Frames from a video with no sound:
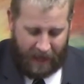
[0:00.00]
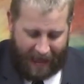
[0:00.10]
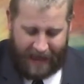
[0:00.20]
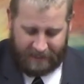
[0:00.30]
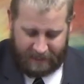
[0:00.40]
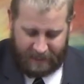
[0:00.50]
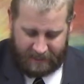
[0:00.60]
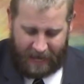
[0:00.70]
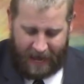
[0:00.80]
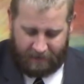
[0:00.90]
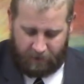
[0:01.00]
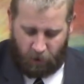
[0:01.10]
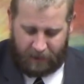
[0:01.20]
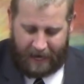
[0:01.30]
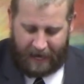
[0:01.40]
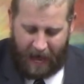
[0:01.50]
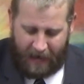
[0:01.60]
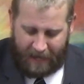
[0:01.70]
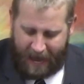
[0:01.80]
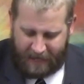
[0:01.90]
Ask thee a sign of the Lord thy
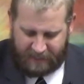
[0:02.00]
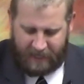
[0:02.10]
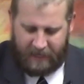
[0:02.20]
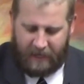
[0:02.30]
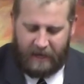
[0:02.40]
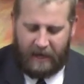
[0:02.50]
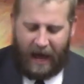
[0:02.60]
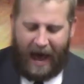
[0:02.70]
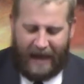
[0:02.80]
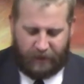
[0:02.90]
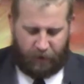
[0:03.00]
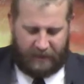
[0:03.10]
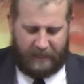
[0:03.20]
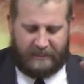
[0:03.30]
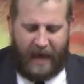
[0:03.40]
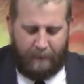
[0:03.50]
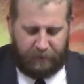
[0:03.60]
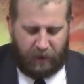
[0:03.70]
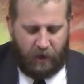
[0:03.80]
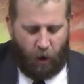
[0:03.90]
God. Ask it either in the
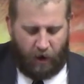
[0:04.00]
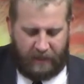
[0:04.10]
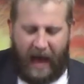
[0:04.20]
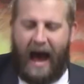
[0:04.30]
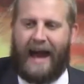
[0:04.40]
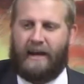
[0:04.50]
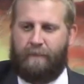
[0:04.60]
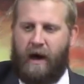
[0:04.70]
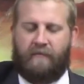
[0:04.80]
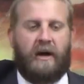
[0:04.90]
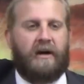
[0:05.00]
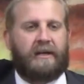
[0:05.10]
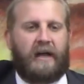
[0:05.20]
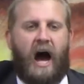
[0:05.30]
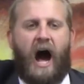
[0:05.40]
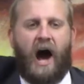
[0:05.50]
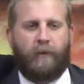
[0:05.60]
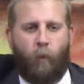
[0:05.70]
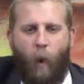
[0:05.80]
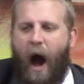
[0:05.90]
depth or in the height above.
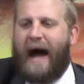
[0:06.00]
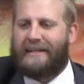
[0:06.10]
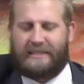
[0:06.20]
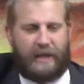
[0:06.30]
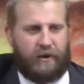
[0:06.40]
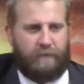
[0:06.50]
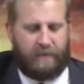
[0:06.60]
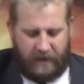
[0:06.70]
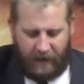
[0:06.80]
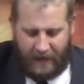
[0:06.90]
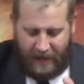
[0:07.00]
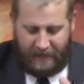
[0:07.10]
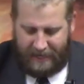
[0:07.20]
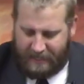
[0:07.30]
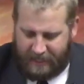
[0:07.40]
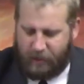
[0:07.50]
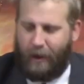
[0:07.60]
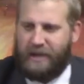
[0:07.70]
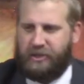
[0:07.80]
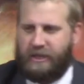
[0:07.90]
God wants there to be, in these
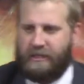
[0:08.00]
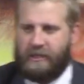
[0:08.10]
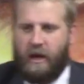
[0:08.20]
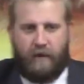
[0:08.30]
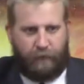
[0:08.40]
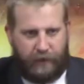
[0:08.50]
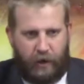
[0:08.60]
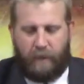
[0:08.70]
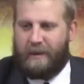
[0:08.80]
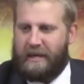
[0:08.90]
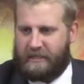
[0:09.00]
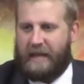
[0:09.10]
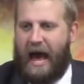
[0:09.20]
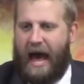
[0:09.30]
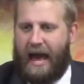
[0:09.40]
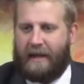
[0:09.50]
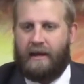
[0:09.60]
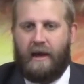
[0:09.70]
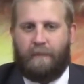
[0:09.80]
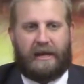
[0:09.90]
situations, for there to be a sign
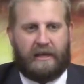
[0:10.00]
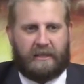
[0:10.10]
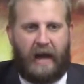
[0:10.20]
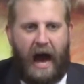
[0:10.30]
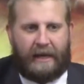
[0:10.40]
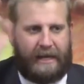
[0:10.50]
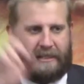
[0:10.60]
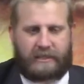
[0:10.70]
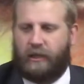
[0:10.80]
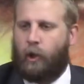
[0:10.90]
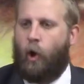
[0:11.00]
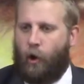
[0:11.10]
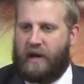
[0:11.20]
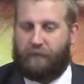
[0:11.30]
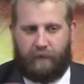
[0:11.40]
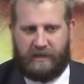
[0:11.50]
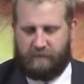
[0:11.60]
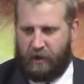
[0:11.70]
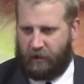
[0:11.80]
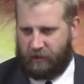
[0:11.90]
because God gets the glory from these
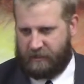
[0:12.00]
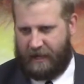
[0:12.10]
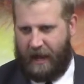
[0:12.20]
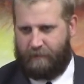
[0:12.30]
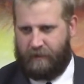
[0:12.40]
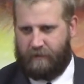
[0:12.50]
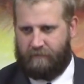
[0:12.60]
miracles that happen.